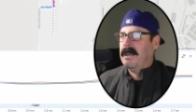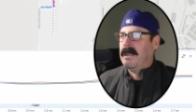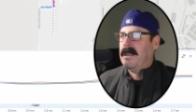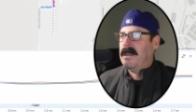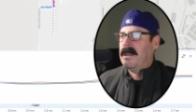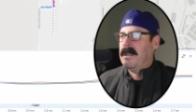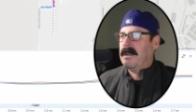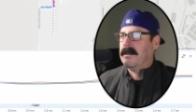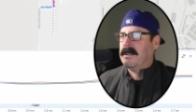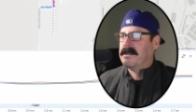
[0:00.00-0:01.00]
And then
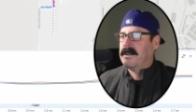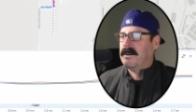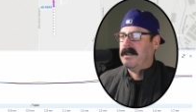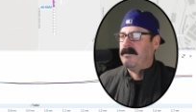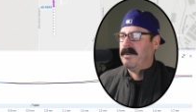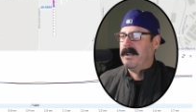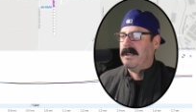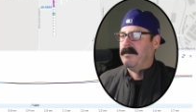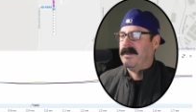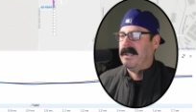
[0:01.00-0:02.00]
here, let's go ahead and put it
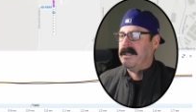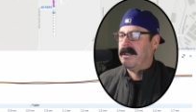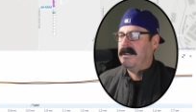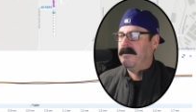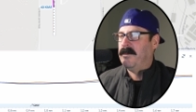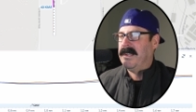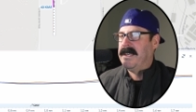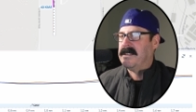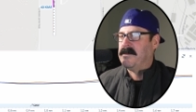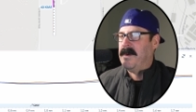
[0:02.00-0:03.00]
in play. You can even play
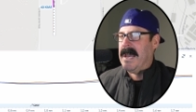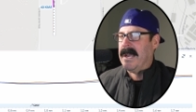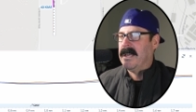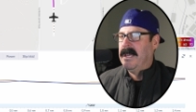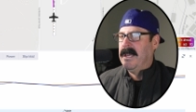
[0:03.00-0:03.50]
this back.